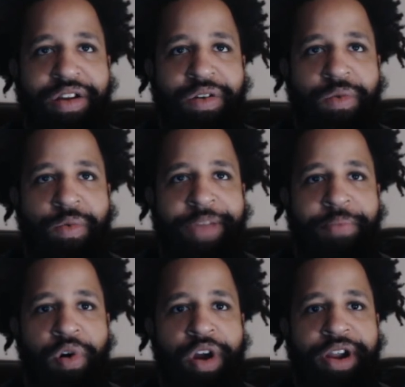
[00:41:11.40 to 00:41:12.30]
Ray
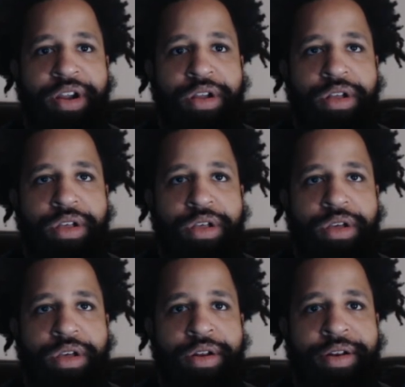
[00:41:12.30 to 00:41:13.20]
Borg
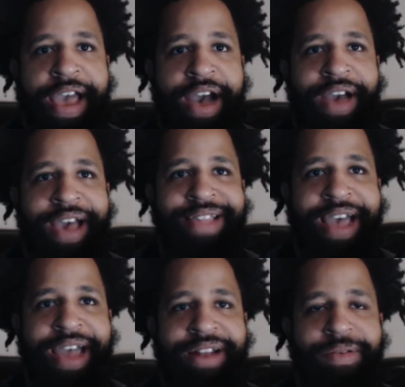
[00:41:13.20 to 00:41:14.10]
now has
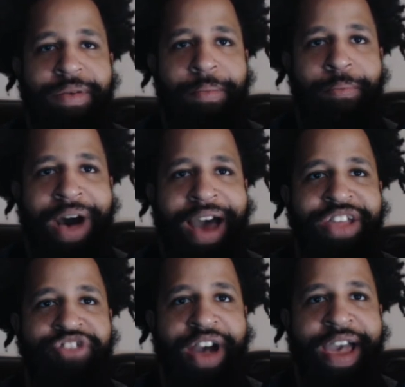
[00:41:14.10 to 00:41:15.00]
that body
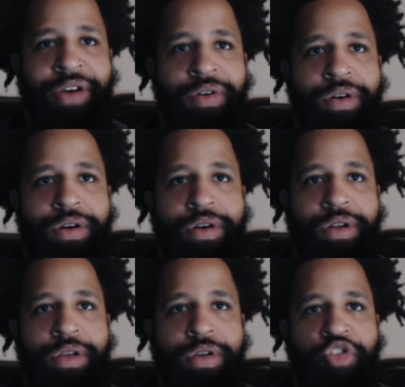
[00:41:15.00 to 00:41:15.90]
triangle.
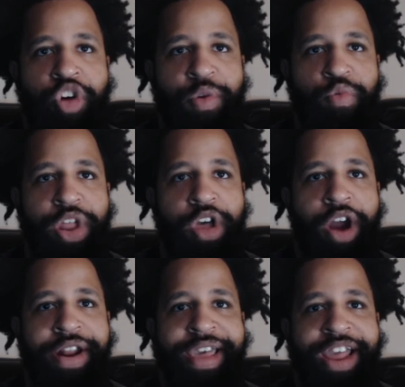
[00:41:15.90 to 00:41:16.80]
It's going to be really
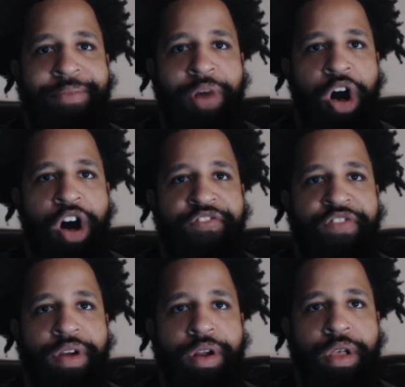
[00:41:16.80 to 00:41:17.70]
hard to get him off.
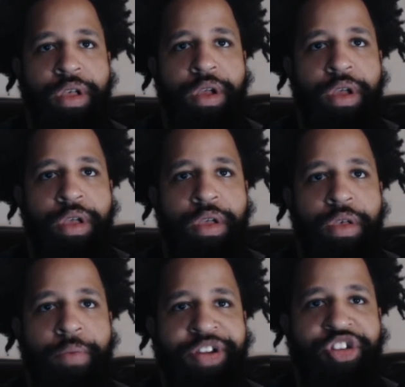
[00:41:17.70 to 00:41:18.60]

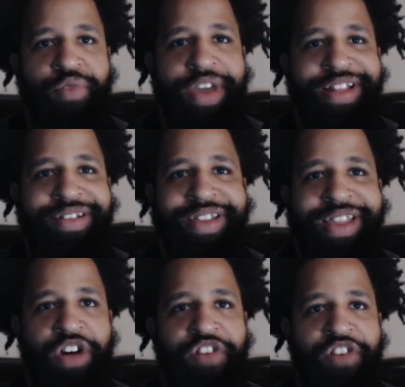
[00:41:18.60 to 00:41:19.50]
Becharine
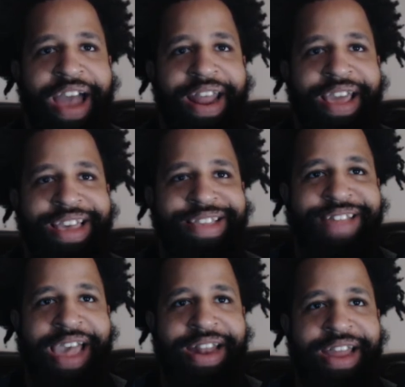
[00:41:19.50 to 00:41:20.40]
still fighting. He's
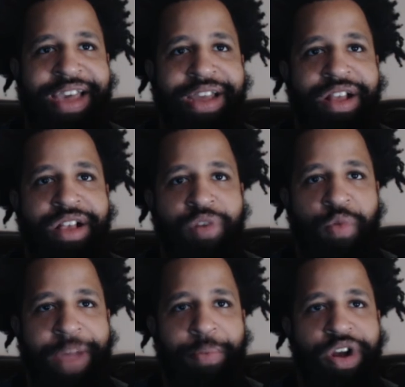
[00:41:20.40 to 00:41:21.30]
standing, but
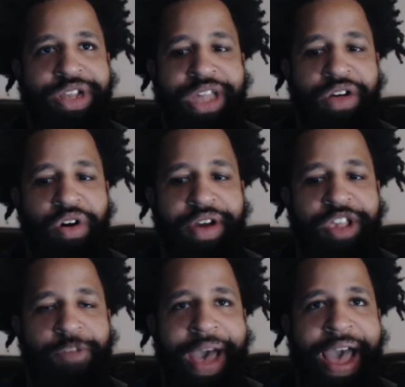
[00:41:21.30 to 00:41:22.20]
Ray Borg's still on
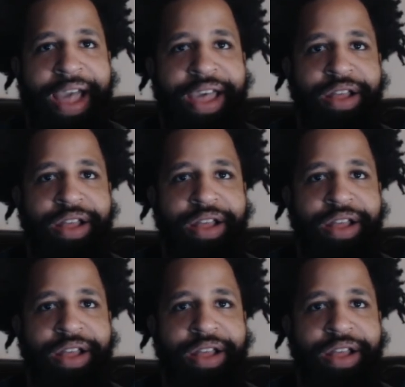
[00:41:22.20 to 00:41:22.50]
his back.